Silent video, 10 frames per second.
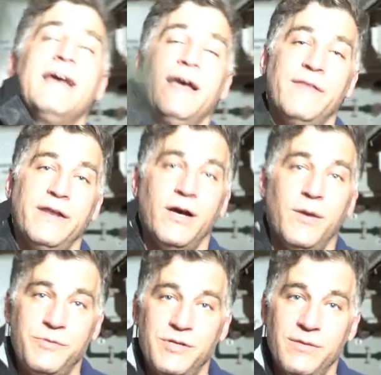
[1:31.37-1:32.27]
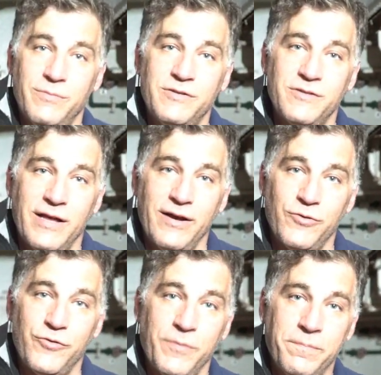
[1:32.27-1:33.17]
and then up to the missile
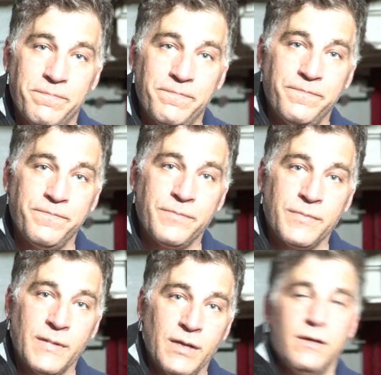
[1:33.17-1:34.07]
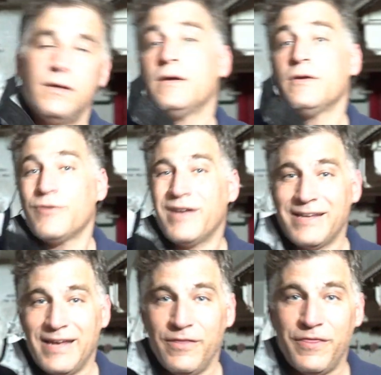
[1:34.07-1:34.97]
house. So again,
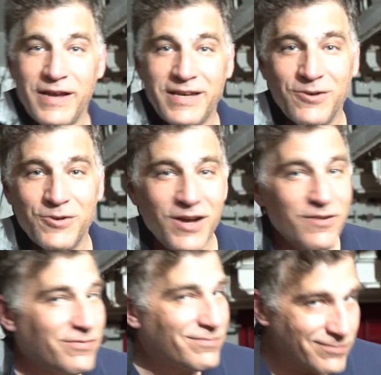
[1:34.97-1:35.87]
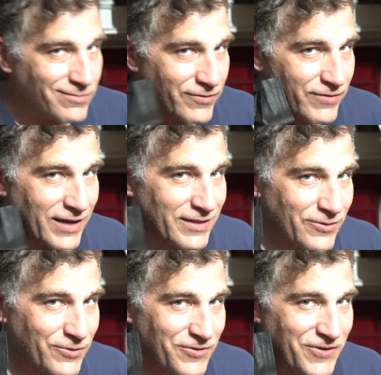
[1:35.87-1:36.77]
can't thank you enough. We've got
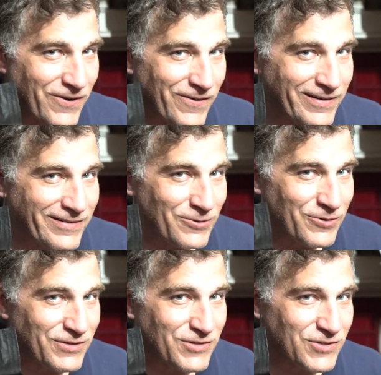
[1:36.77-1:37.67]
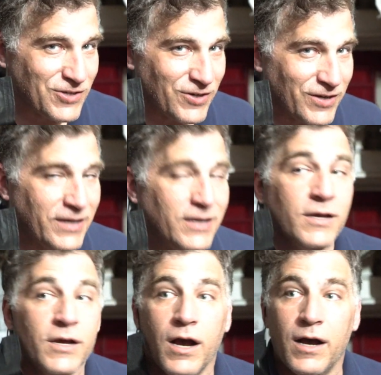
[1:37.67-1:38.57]
Lucas here, and Lucas is
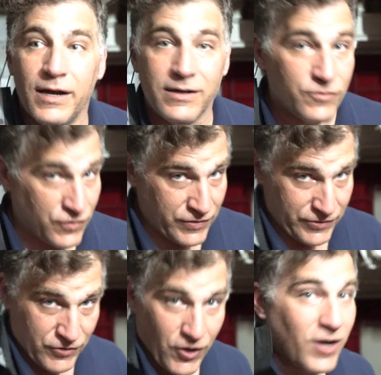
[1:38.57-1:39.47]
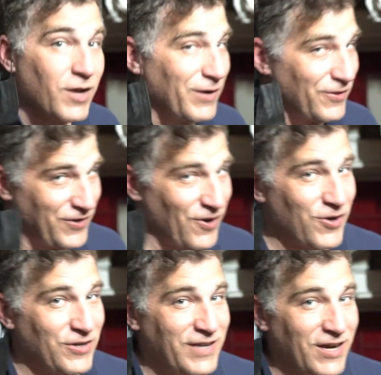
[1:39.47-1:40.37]
gonna talk about the
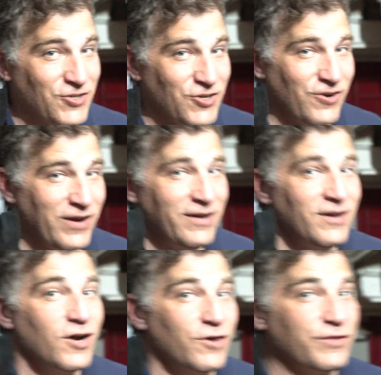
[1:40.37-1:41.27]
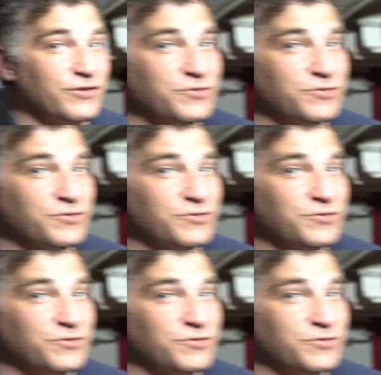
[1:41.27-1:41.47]
architecture of this